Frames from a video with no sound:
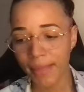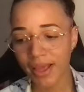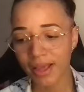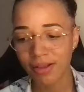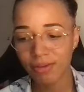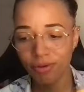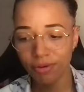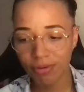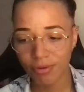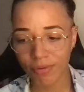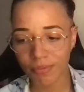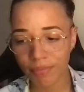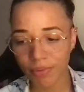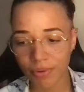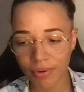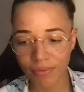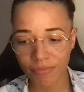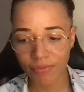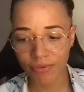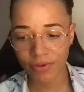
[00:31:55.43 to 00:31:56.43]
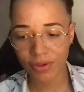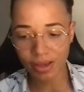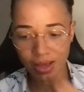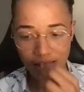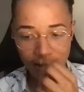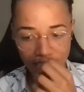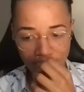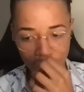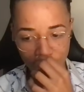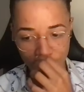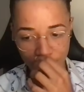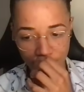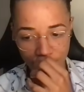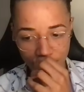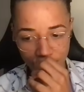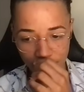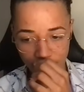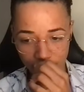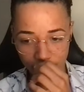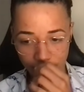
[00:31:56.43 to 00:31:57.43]
it's also important for you guys to
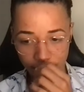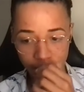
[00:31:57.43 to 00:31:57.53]
um